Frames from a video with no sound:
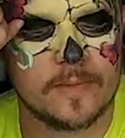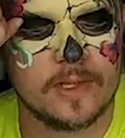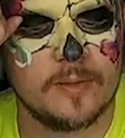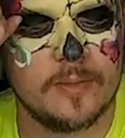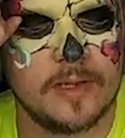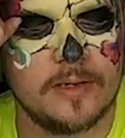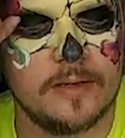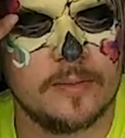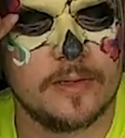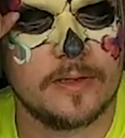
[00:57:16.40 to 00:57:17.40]
And Mandy,
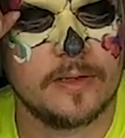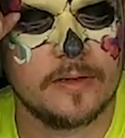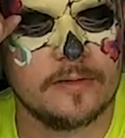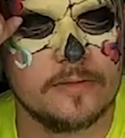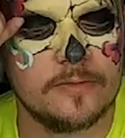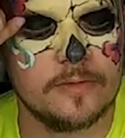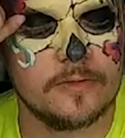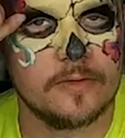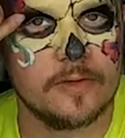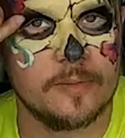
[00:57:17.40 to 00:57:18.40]
nobody cares if you
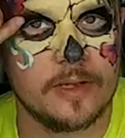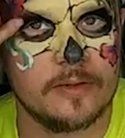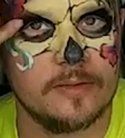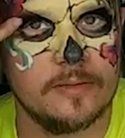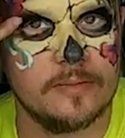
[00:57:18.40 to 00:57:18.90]
agree with Michael.